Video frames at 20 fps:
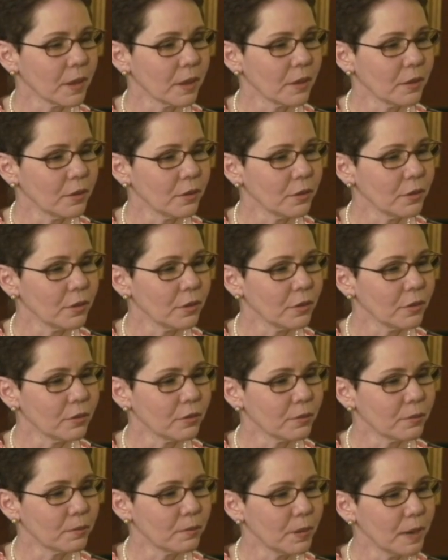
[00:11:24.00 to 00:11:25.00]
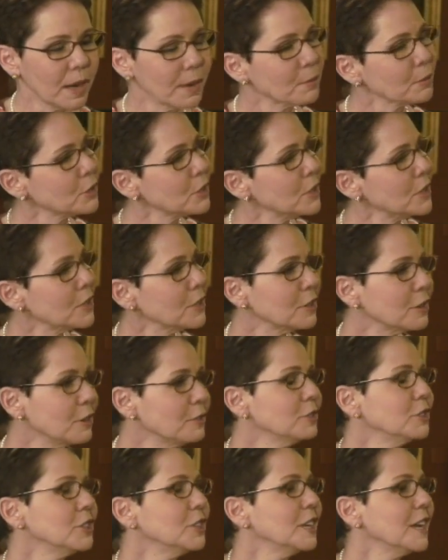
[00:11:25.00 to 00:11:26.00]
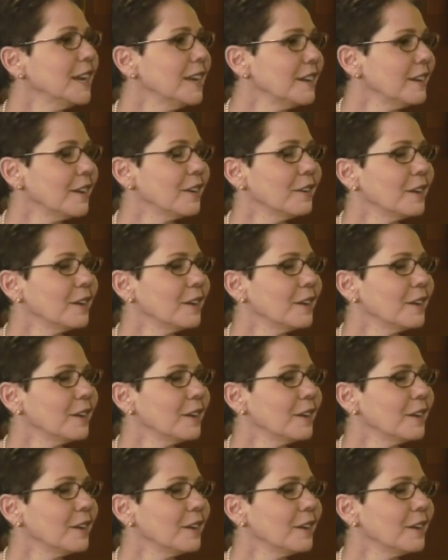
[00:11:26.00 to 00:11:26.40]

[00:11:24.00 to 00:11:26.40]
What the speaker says: you've been able to negotiate